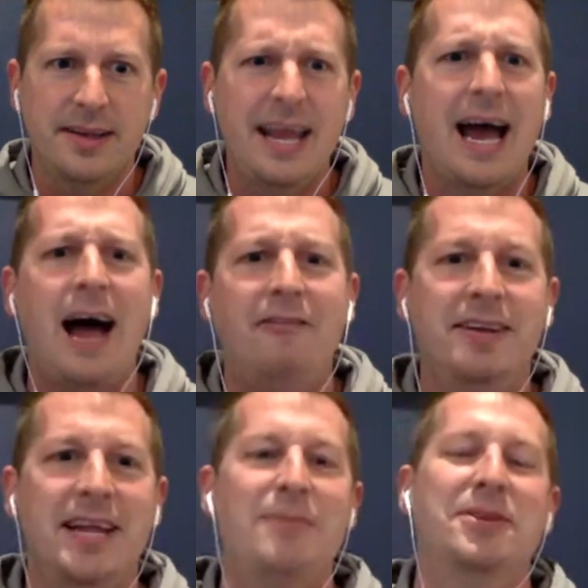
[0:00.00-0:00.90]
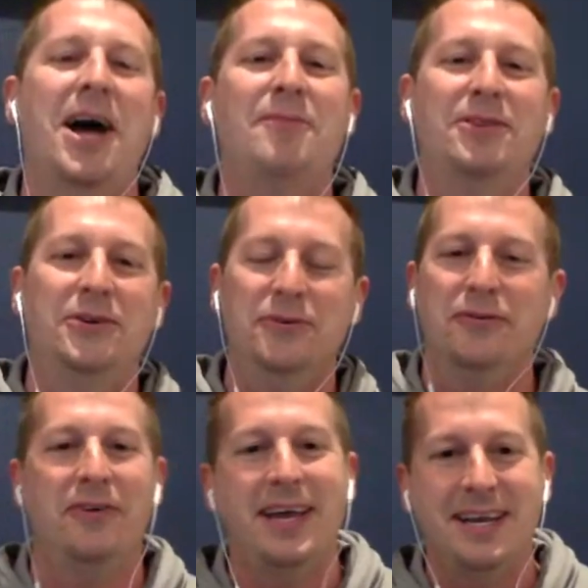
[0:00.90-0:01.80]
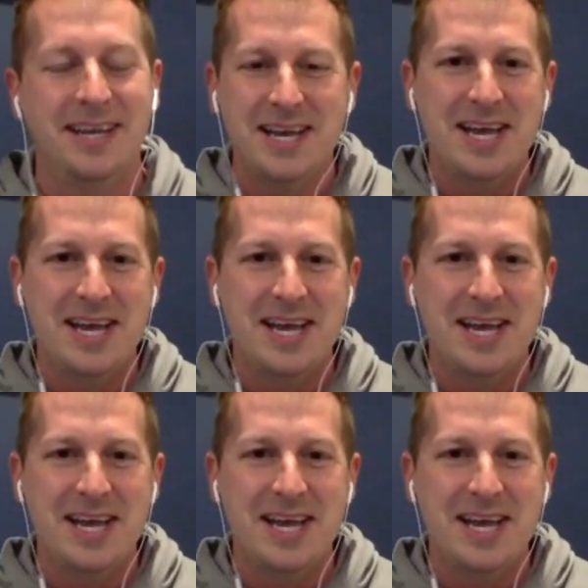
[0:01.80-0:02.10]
yeah, obviously I'm a, I'm a Tua fan.